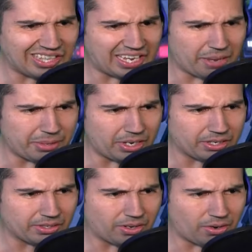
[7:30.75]
Well, that can't be
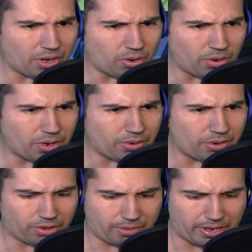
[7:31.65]
good. Oh no, oh no,
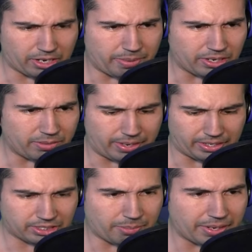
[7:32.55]
oh, no, no. Come on, come on, come
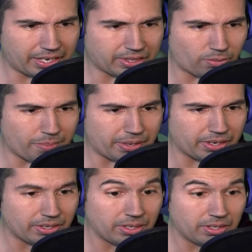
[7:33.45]
on. Somebody get the
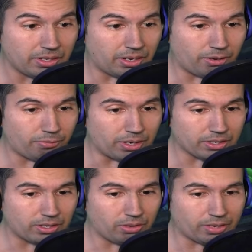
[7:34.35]
weapon. Oh
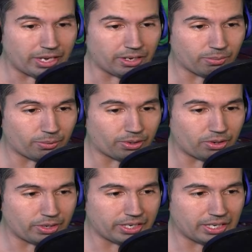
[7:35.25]
fuck. Okay,
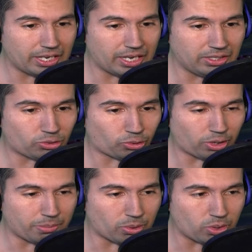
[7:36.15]
we're all in
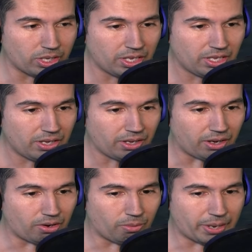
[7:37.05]
trouble.
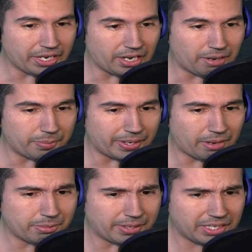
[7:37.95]
Oh my god.
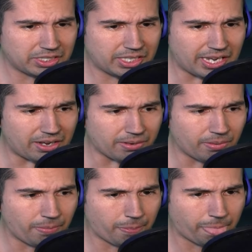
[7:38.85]
Everybody, everybody's
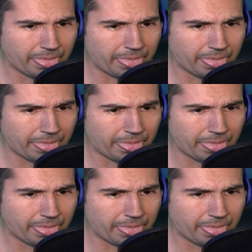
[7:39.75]
down.